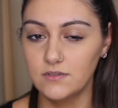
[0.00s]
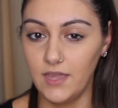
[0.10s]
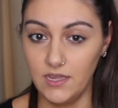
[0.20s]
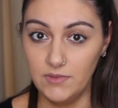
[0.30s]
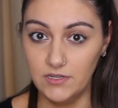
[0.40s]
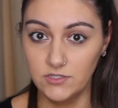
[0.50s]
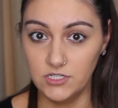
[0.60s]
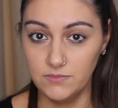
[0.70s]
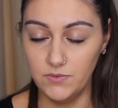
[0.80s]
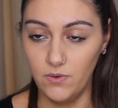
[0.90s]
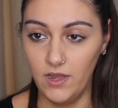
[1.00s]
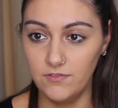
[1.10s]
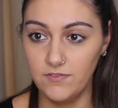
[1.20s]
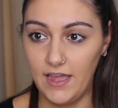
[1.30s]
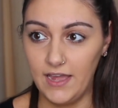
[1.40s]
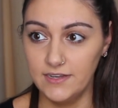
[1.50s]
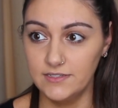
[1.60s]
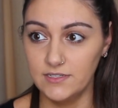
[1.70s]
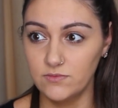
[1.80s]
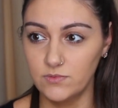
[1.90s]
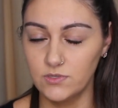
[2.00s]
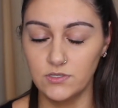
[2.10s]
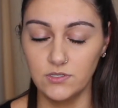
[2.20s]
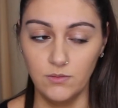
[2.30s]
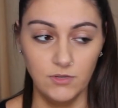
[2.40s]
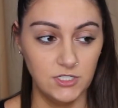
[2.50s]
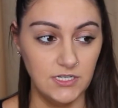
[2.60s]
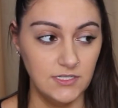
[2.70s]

came in, she's midwife, and it was so much